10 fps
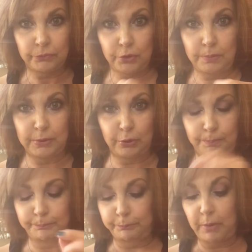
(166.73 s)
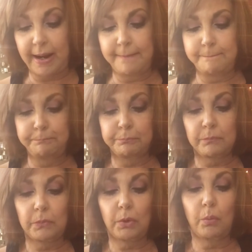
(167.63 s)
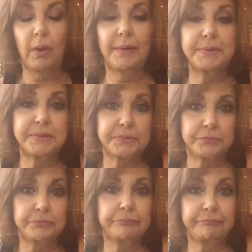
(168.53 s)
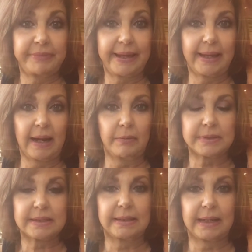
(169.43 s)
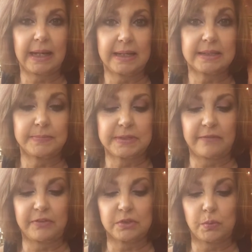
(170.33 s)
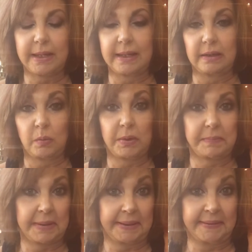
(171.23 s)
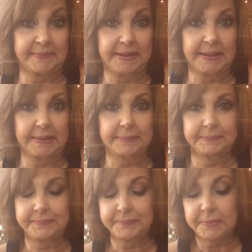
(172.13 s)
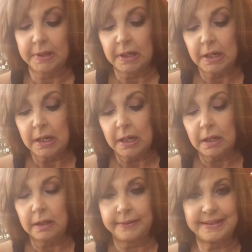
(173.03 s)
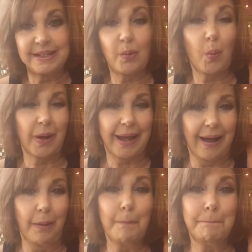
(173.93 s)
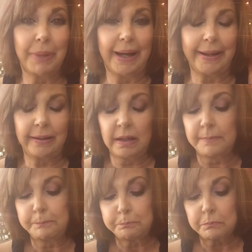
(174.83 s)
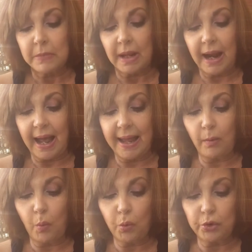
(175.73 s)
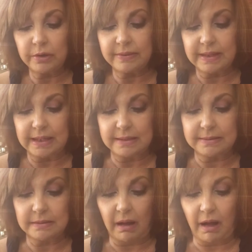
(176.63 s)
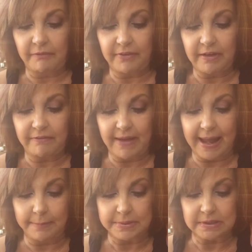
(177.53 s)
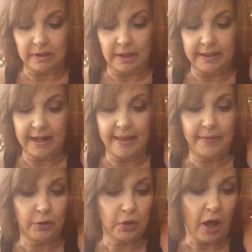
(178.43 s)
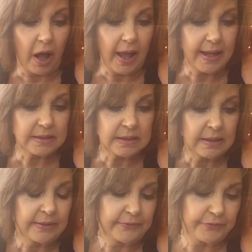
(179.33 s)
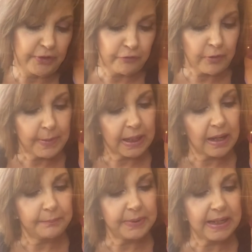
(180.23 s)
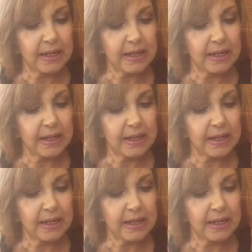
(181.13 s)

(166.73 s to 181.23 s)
hoobie-doo, right? Well, I was thinking I was going to cut some stuff this weekend with my left hand. It didn't work out, but I ordered these off of Amazon and they're from a company